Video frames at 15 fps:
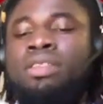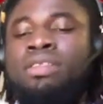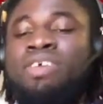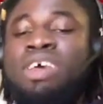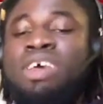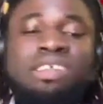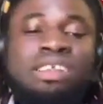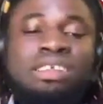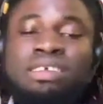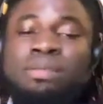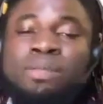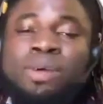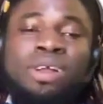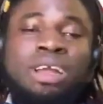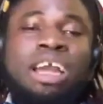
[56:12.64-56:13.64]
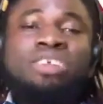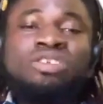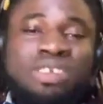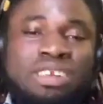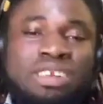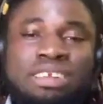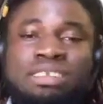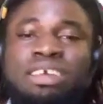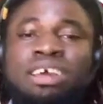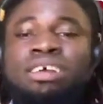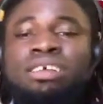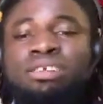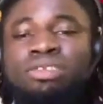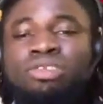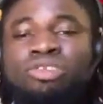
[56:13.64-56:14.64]
The first thing is about gathering
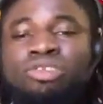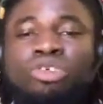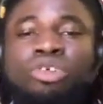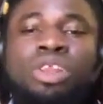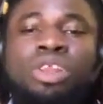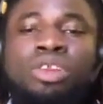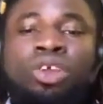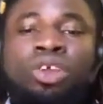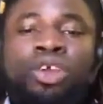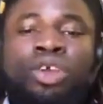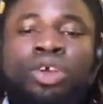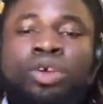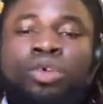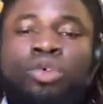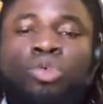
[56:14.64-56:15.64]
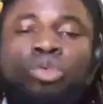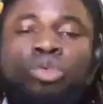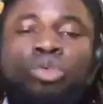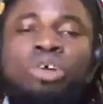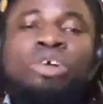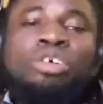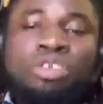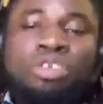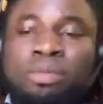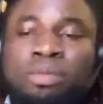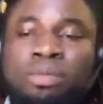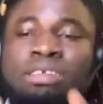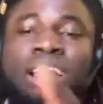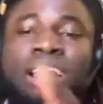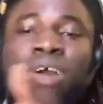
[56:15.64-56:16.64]
data, knowing who your
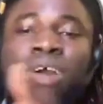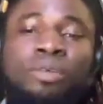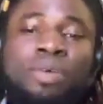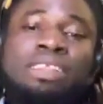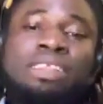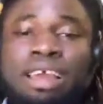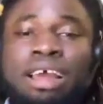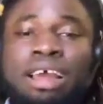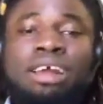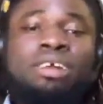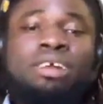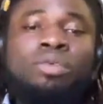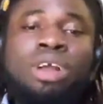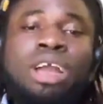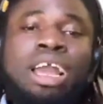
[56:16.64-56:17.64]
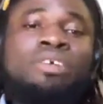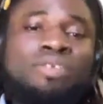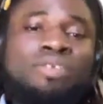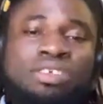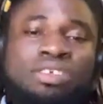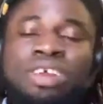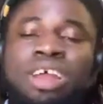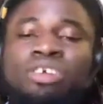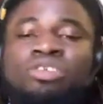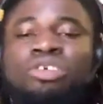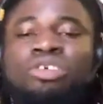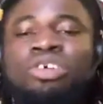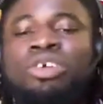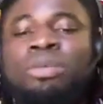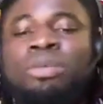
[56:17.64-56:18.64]
customers are, where they are, what kind of
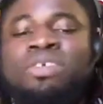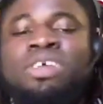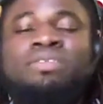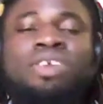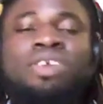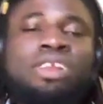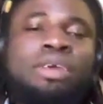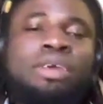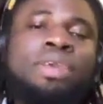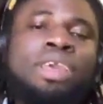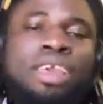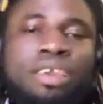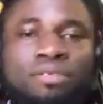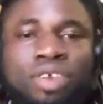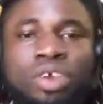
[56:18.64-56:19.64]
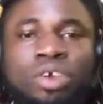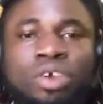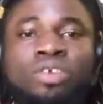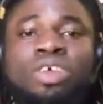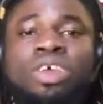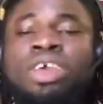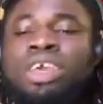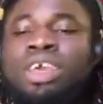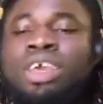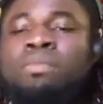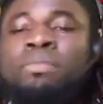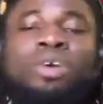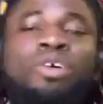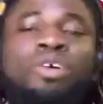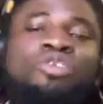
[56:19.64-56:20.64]
interaction, observing their behaviors,
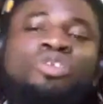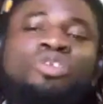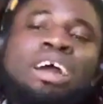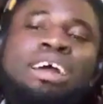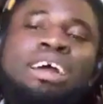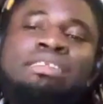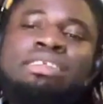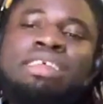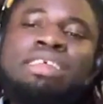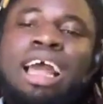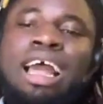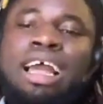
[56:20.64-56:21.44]
because you cannot